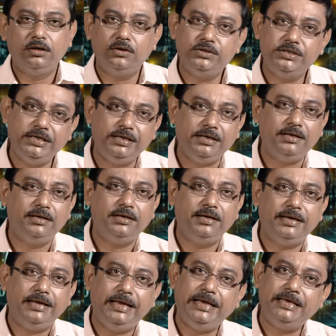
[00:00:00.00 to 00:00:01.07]
Now see,
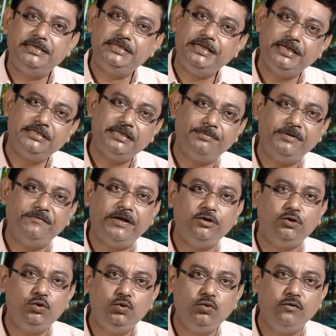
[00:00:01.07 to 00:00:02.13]
x takes up the
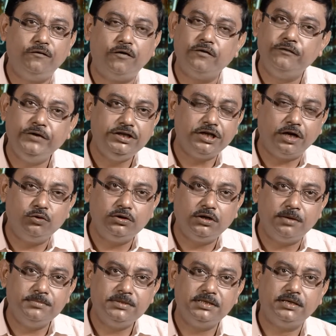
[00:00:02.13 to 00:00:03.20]
value 2 for which
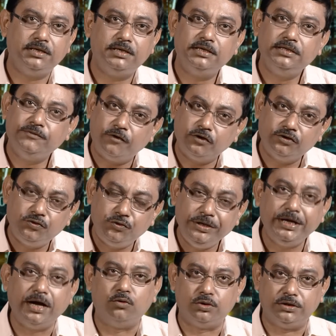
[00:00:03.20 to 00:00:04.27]
outcomes? For
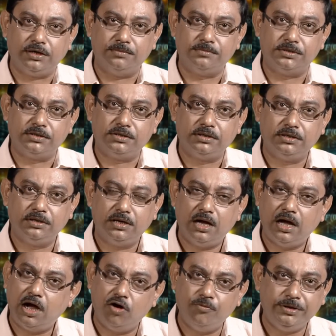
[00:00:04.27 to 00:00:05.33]
3 outcomes.
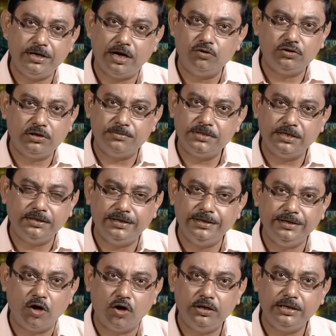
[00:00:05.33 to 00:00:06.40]
How many outcomes are there
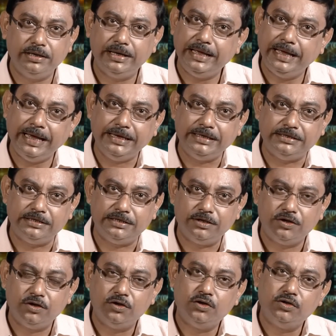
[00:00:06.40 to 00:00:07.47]
in all? 8.
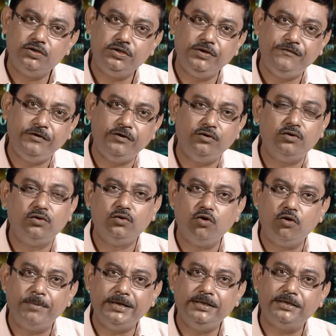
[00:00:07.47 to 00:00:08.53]
So if you
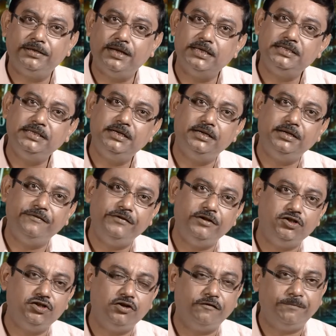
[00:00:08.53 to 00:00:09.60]
go by the classical
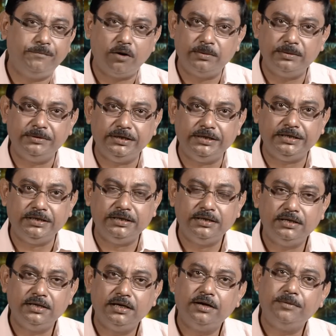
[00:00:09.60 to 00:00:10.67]
definition of probability
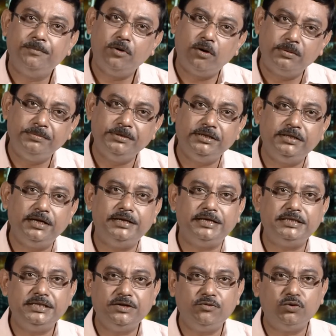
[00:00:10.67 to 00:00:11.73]
that
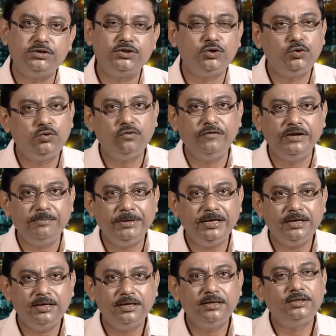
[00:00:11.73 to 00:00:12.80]
x equals to 2 will
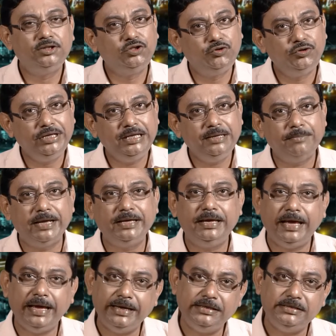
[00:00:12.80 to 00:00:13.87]
be 3 by
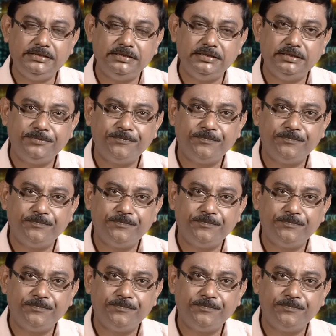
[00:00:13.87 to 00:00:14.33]
8,